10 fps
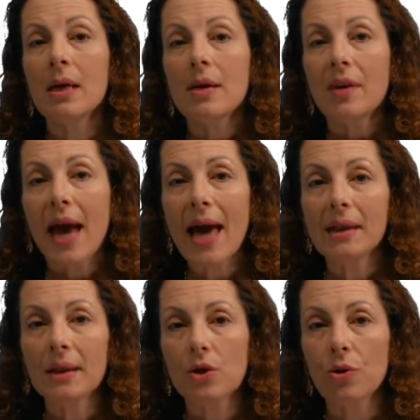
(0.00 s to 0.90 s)
The
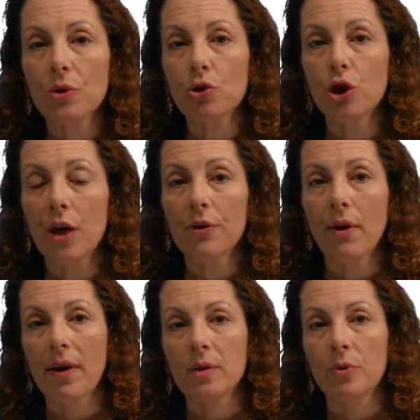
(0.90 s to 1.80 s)
analysts also shared their
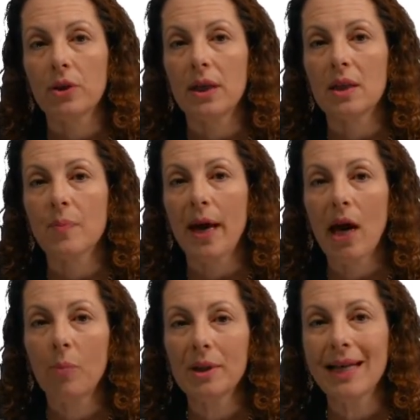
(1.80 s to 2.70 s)
expertise by
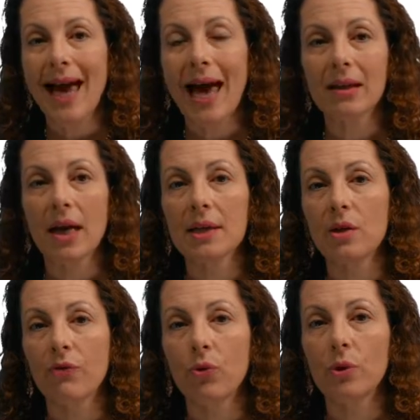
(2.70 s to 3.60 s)
helping to analyze the
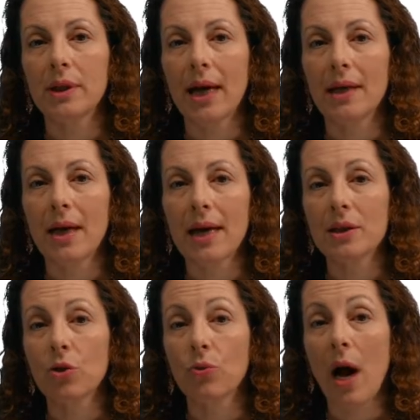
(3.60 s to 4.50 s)
fuel data as it
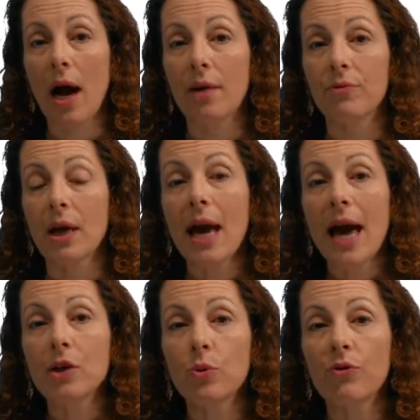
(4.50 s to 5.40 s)
arrived and
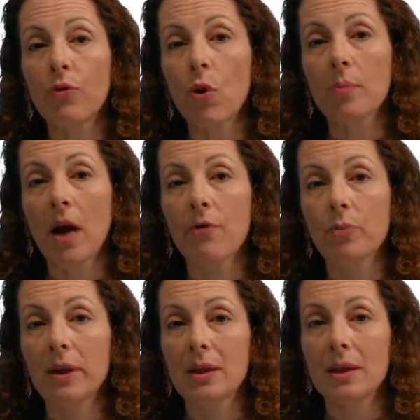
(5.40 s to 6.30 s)
to inform
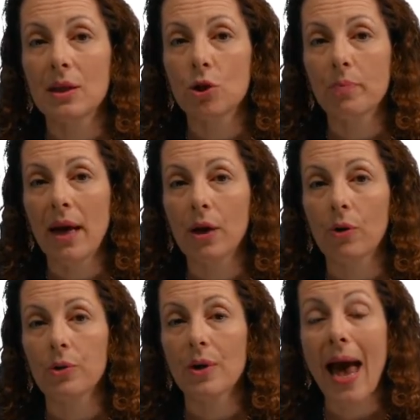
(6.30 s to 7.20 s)
government decision
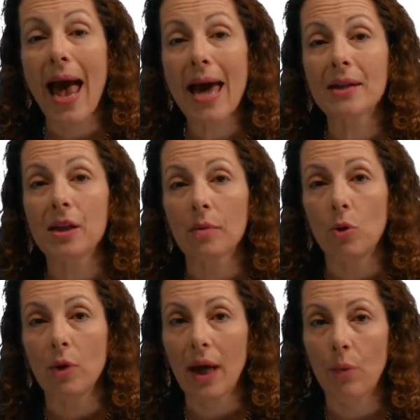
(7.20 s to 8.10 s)
makers and
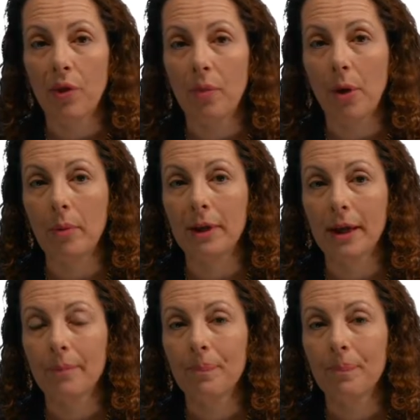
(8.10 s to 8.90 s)
communicate with the public.